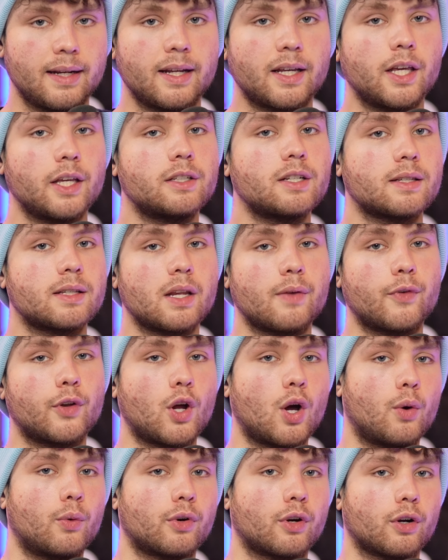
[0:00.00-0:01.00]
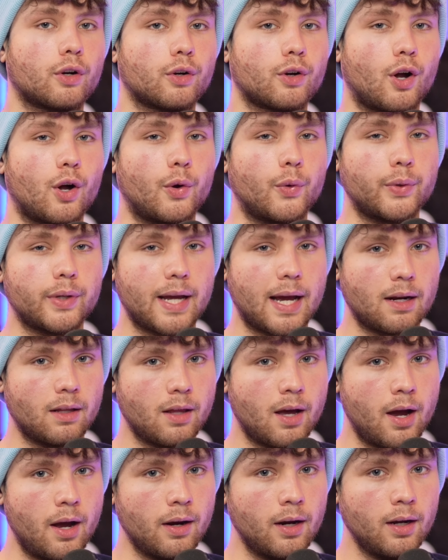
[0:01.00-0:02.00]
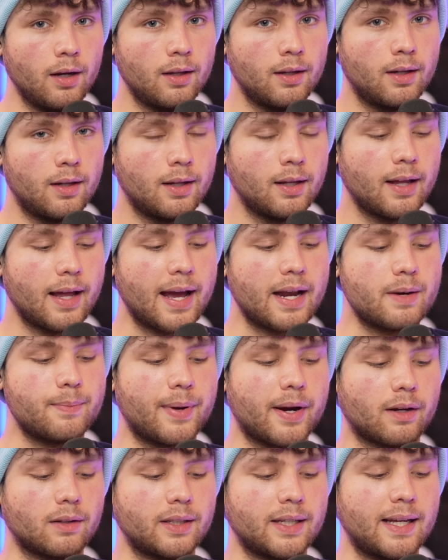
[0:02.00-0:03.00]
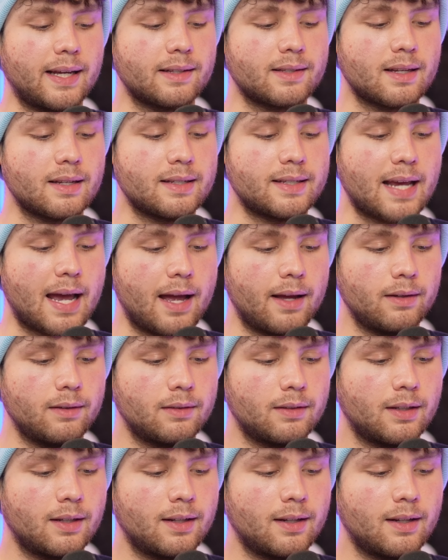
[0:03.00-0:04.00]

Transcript: Nicki doesn't even own her own catalog, and apparently is in debt.